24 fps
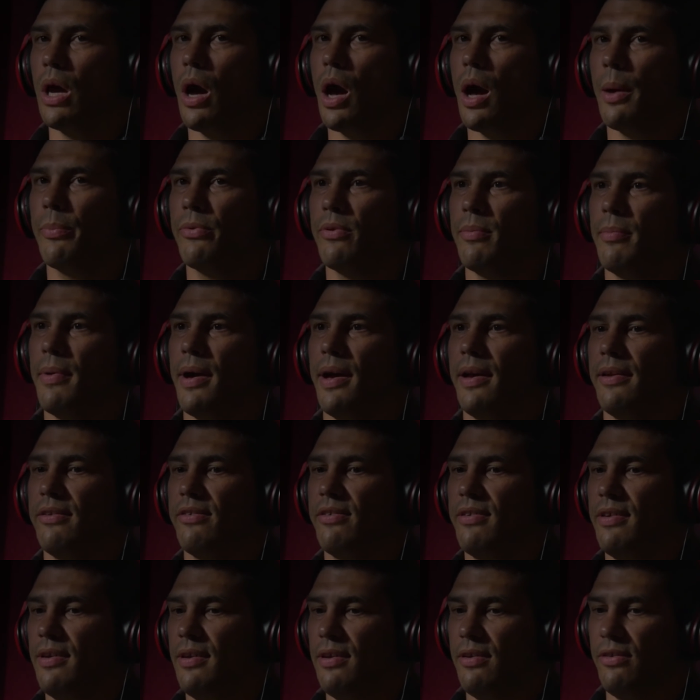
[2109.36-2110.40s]

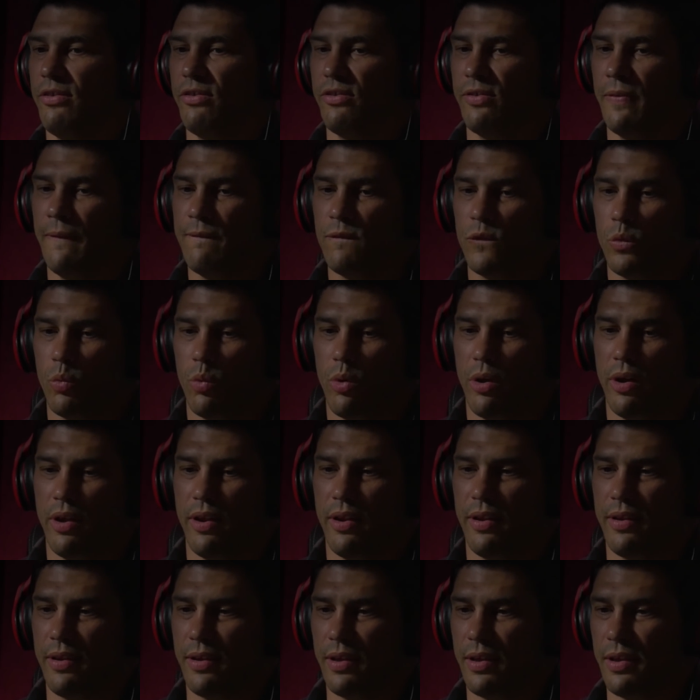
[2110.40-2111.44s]
optimized his
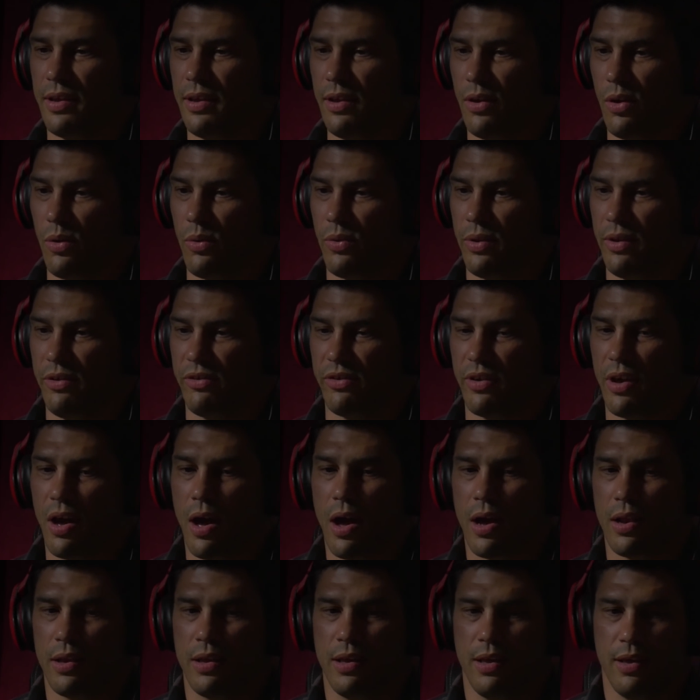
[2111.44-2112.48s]

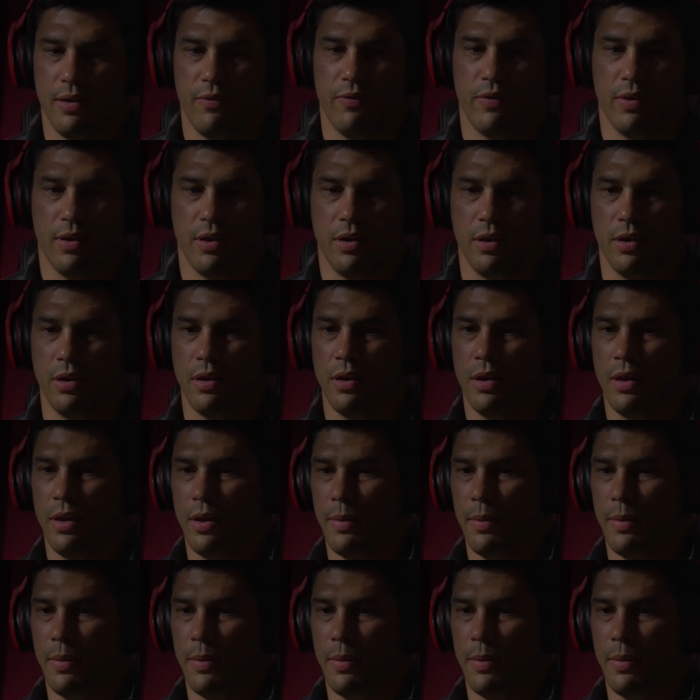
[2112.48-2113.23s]
God-given